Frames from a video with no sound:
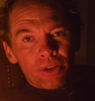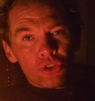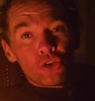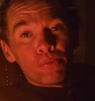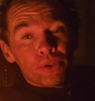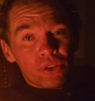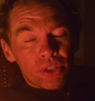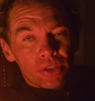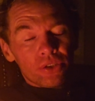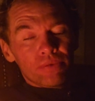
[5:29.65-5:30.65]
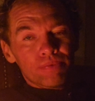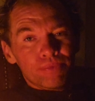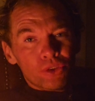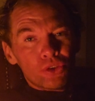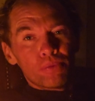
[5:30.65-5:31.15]
Superstition
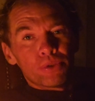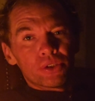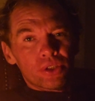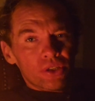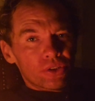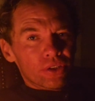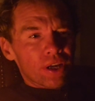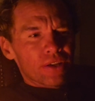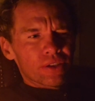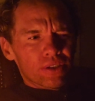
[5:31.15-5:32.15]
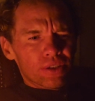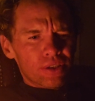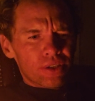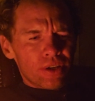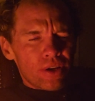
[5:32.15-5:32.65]
has
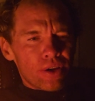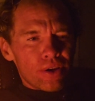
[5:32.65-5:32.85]
its